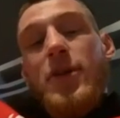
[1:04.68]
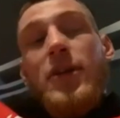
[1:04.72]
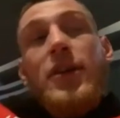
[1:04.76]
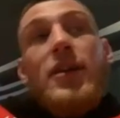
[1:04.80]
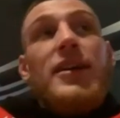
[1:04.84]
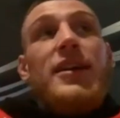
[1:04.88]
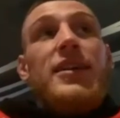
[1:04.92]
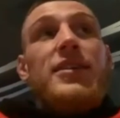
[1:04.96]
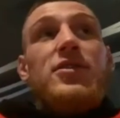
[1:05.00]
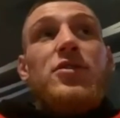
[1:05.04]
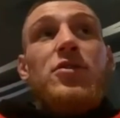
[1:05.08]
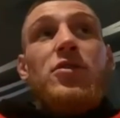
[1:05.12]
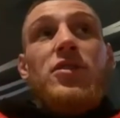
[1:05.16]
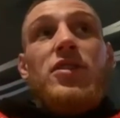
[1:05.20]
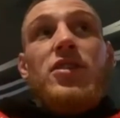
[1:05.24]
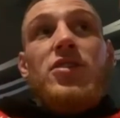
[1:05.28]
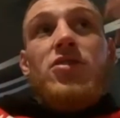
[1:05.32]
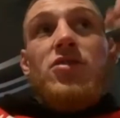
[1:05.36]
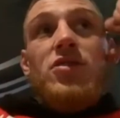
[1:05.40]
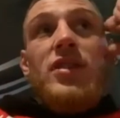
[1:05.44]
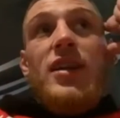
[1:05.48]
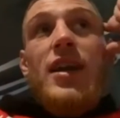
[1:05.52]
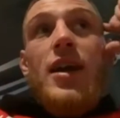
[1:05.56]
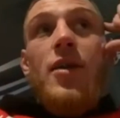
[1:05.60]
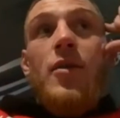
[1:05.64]
like it's good to
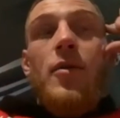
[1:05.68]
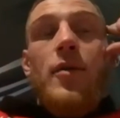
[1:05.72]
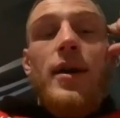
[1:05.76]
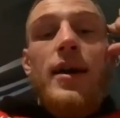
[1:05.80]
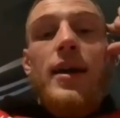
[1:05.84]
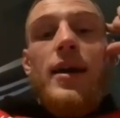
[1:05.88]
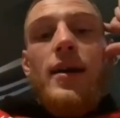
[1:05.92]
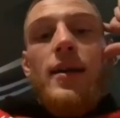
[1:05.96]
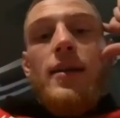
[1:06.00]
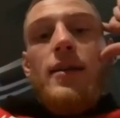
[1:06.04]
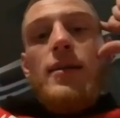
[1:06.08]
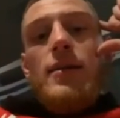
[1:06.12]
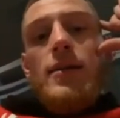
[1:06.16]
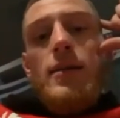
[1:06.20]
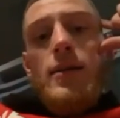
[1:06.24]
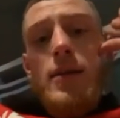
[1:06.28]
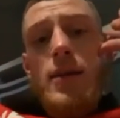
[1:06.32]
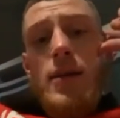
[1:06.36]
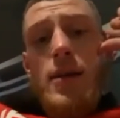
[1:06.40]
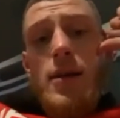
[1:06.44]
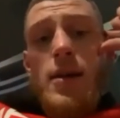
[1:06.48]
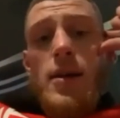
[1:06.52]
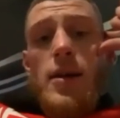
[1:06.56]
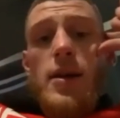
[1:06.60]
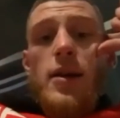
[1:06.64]
just get away and.
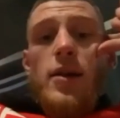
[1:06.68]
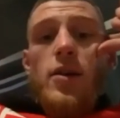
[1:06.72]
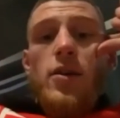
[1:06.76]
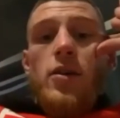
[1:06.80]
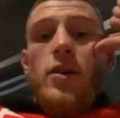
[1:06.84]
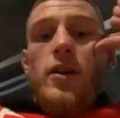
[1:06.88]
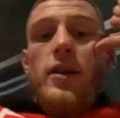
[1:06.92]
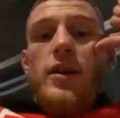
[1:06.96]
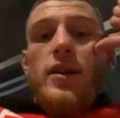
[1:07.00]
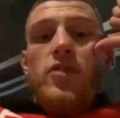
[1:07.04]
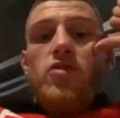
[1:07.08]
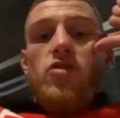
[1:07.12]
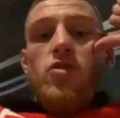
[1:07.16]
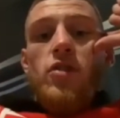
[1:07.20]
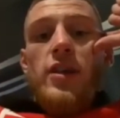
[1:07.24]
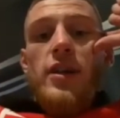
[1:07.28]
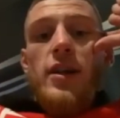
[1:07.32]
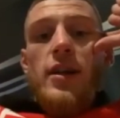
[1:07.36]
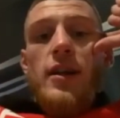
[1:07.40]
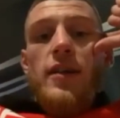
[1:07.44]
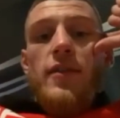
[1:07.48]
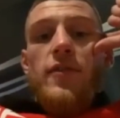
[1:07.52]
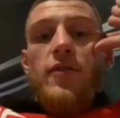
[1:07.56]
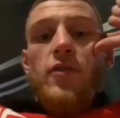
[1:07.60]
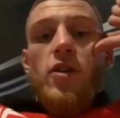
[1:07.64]
Yeah, you could turn your
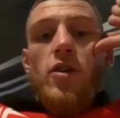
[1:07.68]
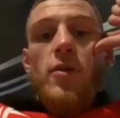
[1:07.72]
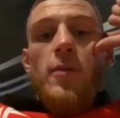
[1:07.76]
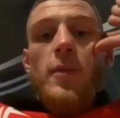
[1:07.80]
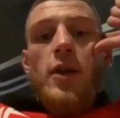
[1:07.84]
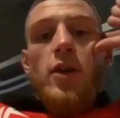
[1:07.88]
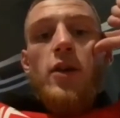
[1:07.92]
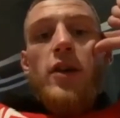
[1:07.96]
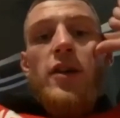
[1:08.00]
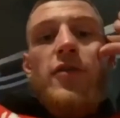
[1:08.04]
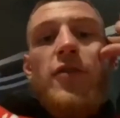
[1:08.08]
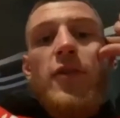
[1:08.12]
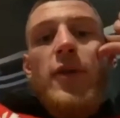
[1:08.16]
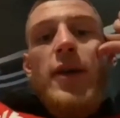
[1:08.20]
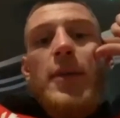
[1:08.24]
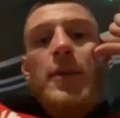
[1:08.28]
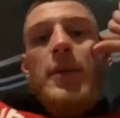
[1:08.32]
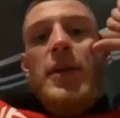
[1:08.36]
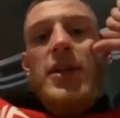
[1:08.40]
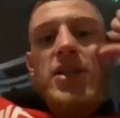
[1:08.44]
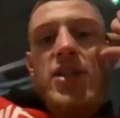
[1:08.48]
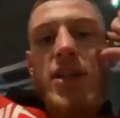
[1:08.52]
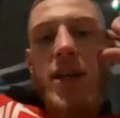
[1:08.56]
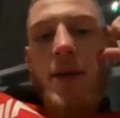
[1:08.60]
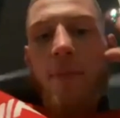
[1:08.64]
phone. Could you switch
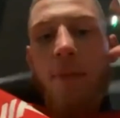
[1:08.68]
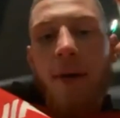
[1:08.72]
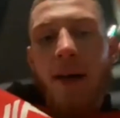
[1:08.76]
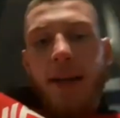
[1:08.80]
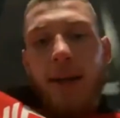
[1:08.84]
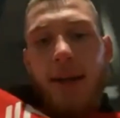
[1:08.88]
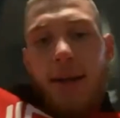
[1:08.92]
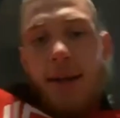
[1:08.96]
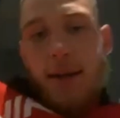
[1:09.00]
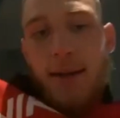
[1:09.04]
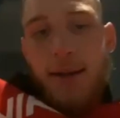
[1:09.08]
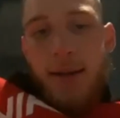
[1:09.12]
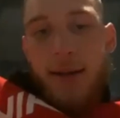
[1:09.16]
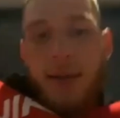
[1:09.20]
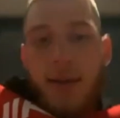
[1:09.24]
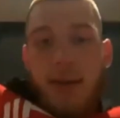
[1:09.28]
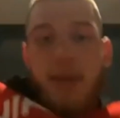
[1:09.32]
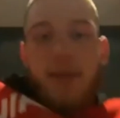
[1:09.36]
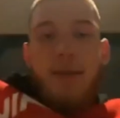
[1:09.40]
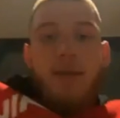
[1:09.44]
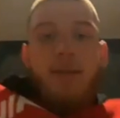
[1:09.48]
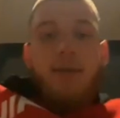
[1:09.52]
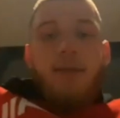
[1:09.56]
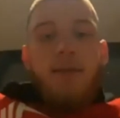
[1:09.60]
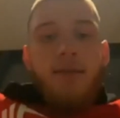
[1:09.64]
it just a little bit better
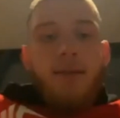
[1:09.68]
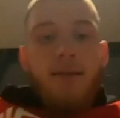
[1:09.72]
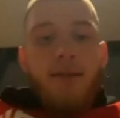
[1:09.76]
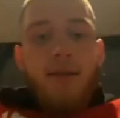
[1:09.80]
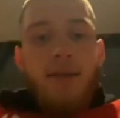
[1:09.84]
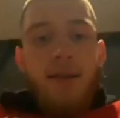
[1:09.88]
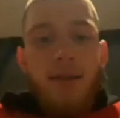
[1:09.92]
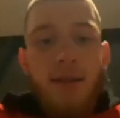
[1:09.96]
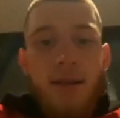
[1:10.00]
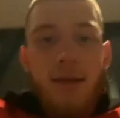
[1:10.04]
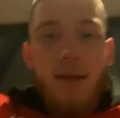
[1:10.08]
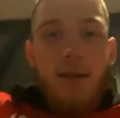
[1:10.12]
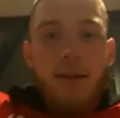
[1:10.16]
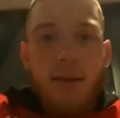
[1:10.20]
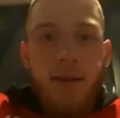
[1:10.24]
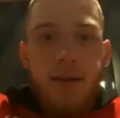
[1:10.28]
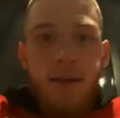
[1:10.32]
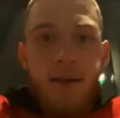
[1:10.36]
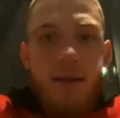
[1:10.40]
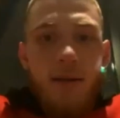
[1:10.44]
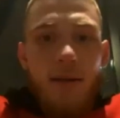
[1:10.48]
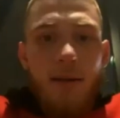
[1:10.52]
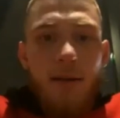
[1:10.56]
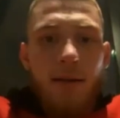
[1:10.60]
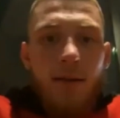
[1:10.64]
for the?
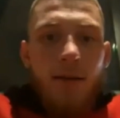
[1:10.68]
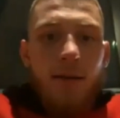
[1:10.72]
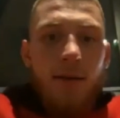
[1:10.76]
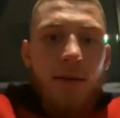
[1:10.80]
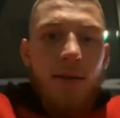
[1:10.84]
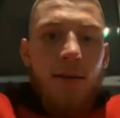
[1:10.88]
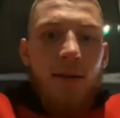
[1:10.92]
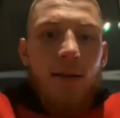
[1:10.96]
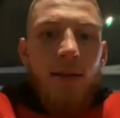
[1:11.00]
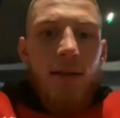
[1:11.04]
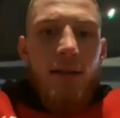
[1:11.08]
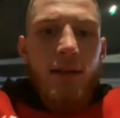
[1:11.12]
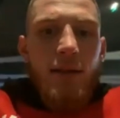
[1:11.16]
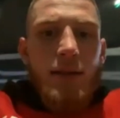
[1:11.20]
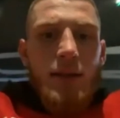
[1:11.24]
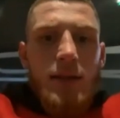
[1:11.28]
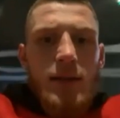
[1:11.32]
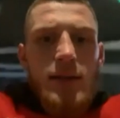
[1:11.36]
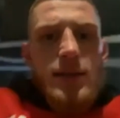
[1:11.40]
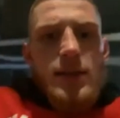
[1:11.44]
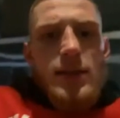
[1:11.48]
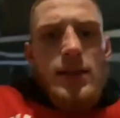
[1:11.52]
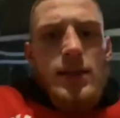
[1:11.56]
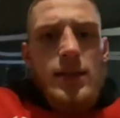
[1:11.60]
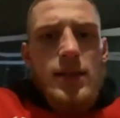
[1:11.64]
If you
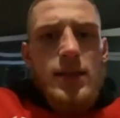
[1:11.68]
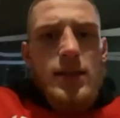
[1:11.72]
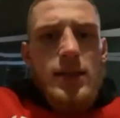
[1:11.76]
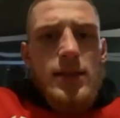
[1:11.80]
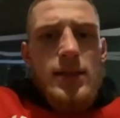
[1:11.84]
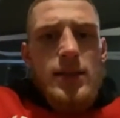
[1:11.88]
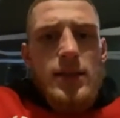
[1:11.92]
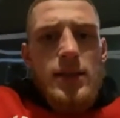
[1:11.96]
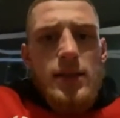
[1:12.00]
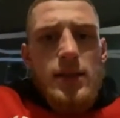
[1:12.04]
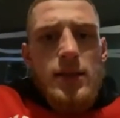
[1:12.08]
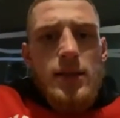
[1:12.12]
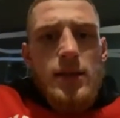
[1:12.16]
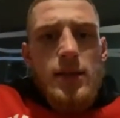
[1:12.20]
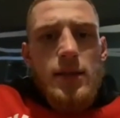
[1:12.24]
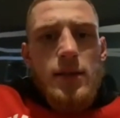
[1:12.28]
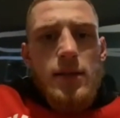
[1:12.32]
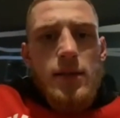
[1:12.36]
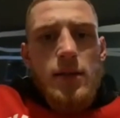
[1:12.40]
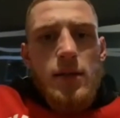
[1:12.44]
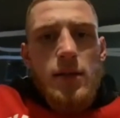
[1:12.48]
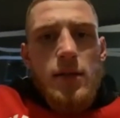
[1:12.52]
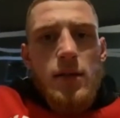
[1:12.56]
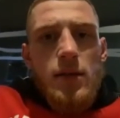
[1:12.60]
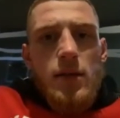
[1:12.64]
if you turn your phone that
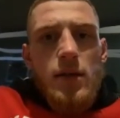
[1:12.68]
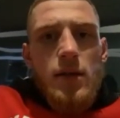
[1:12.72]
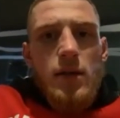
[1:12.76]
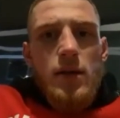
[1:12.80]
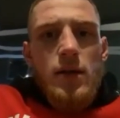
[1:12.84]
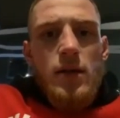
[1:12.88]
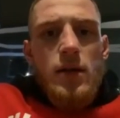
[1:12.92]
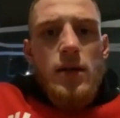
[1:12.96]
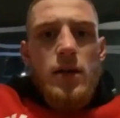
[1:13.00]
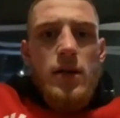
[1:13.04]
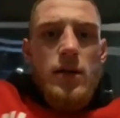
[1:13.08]
way, the